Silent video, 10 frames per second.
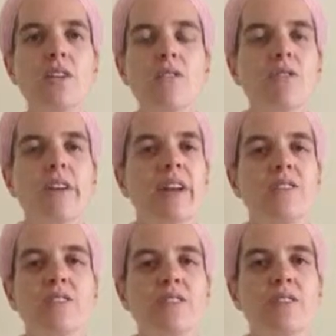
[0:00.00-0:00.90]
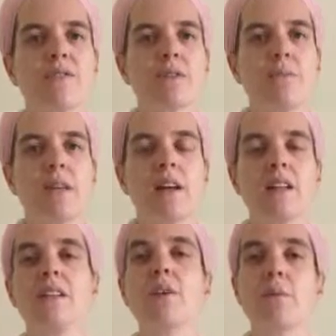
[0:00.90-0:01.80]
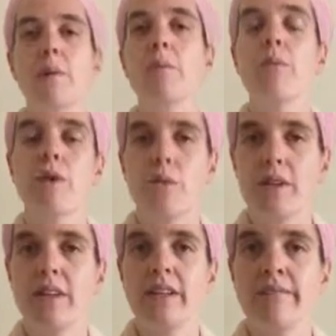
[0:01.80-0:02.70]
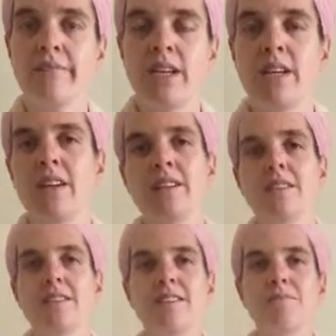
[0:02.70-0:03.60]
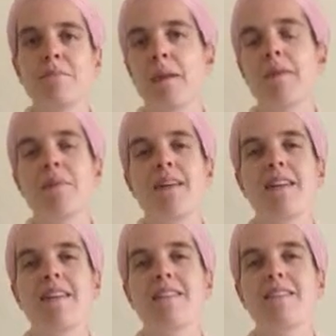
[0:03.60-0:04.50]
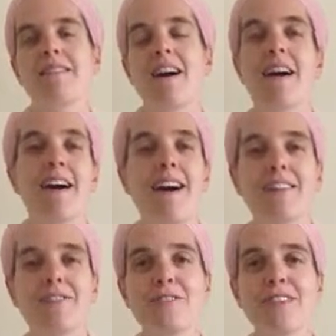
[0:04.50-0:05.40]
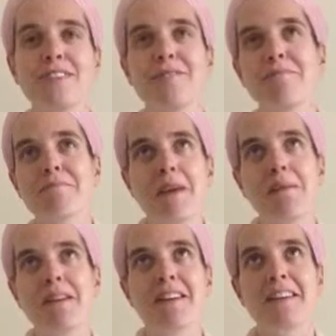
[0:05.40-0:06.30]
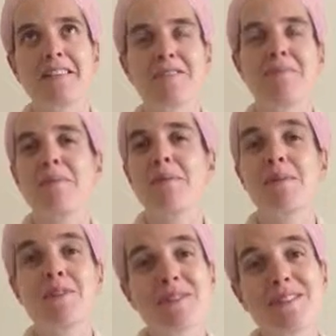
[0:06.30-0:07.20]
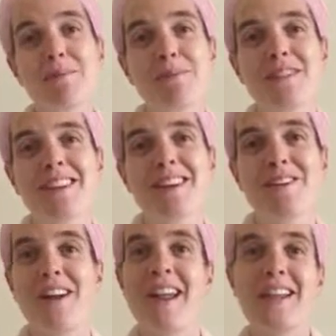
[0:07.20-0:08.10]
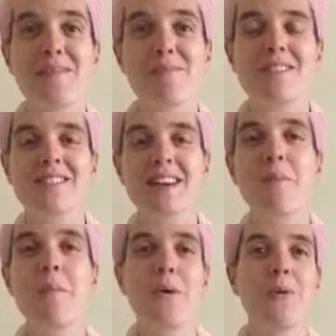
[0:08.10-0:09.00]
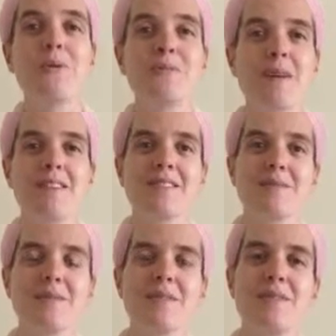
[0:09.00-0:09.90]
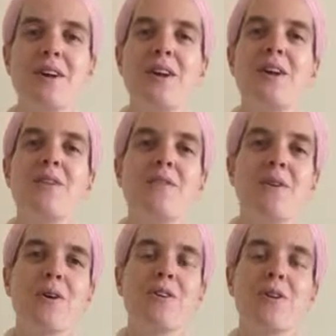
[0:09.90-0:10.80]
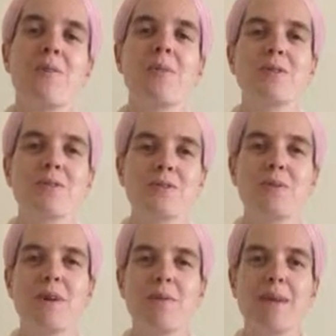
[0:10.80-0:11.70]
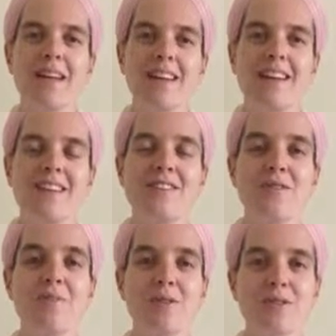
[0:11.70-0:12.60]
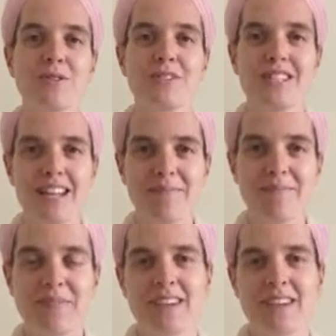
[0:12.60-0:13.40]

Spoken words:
you can ask yourself to be a little bit more willing, to maybe be 100, maybe not 100, maybe 50% or 80% more responsible for your emotional well-being and your emotional state.